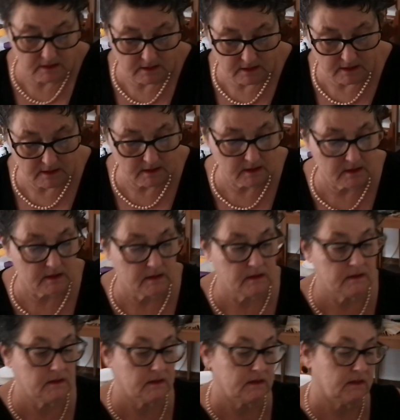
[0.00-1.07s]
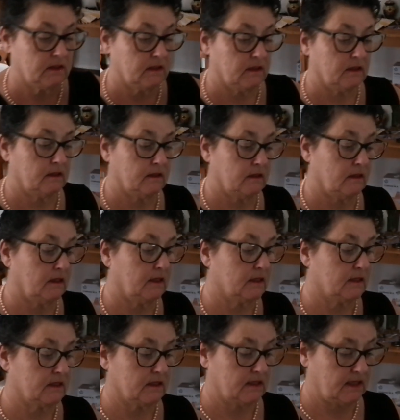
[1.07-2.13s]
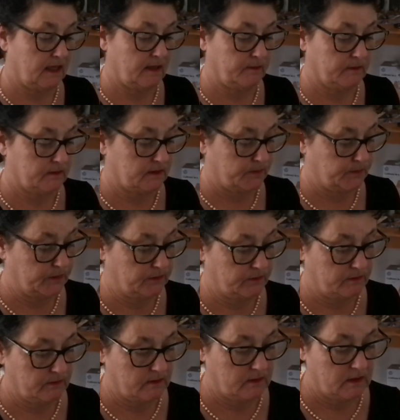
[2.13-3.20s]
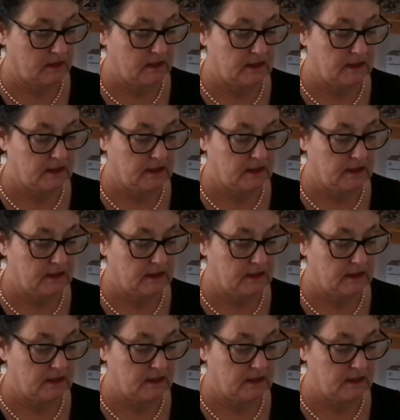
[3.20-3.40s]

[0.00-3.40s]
Let's see, that's the tablespoon.